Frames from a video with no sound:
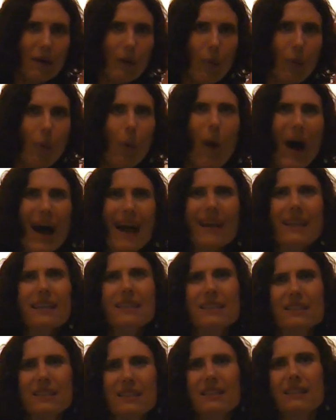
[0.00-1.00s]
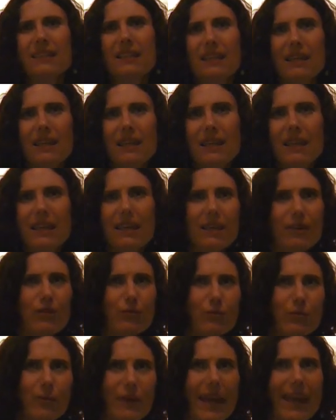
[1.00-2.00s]
why did he
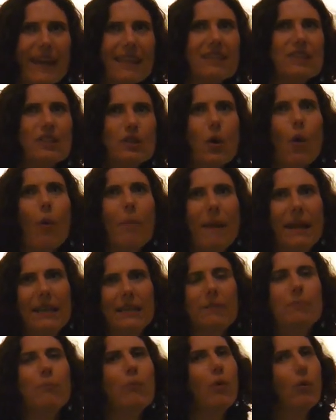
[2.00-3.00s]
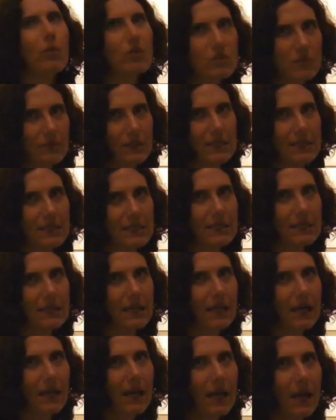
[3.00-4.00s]
create so many portraits,
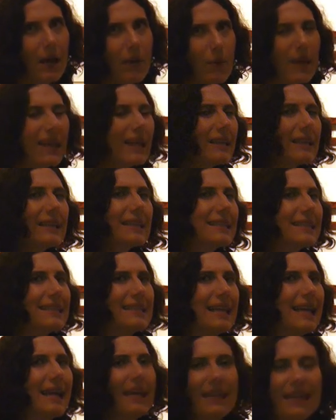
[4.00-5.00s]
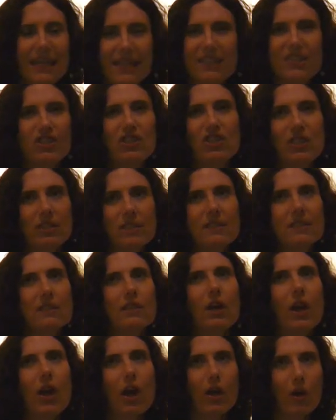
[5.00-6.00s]
we cannot say it's just
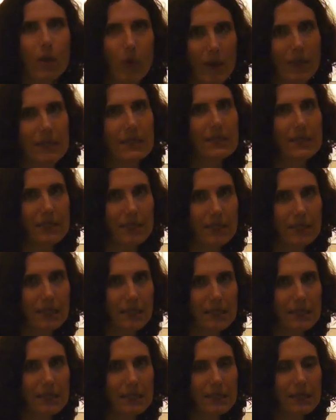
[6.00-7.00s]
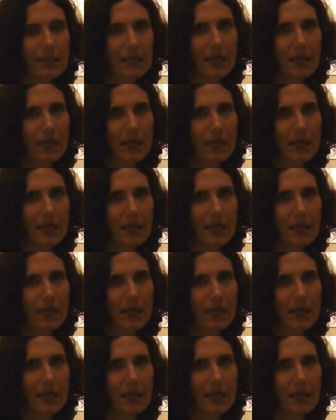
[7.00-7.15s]
a coincidence.